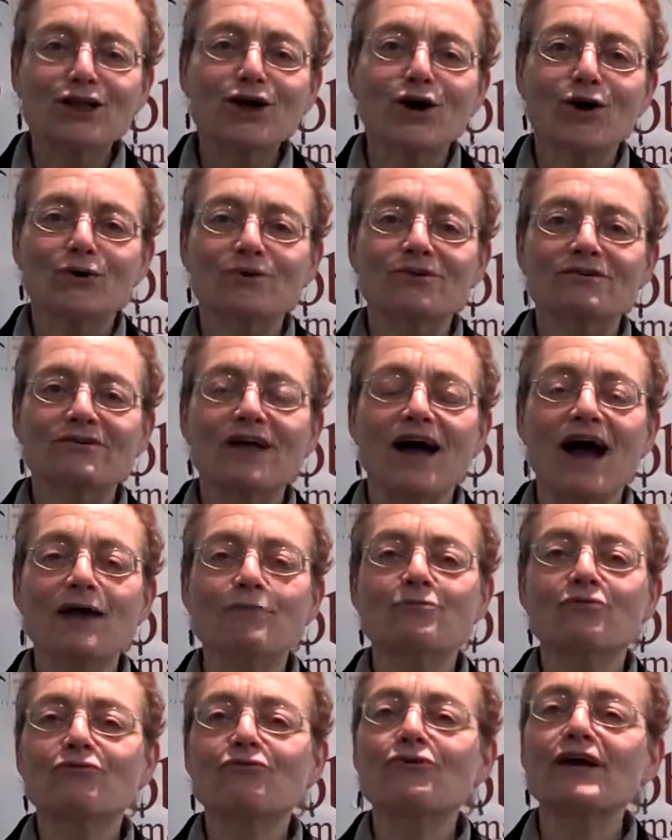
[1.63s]
Hello,
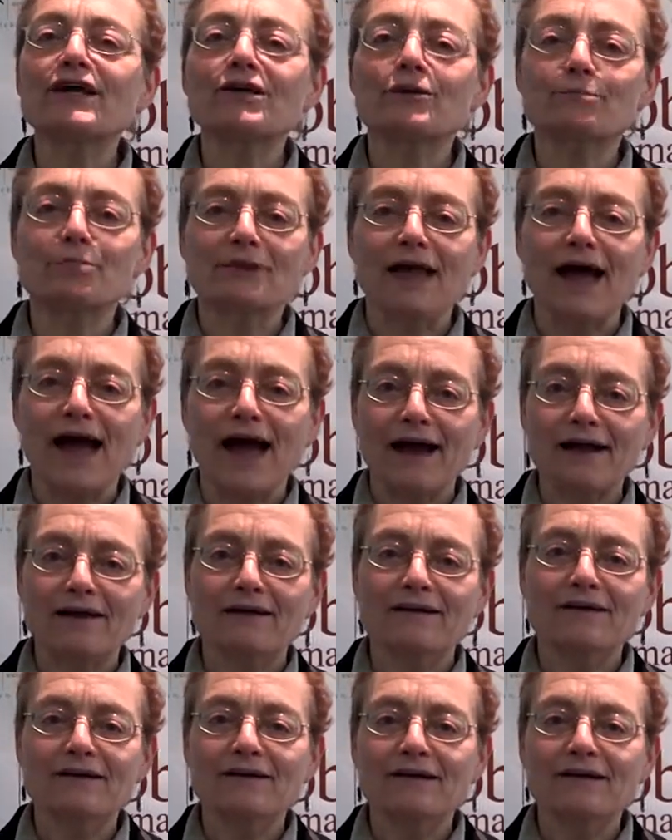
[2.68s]
I'm Freyda Black,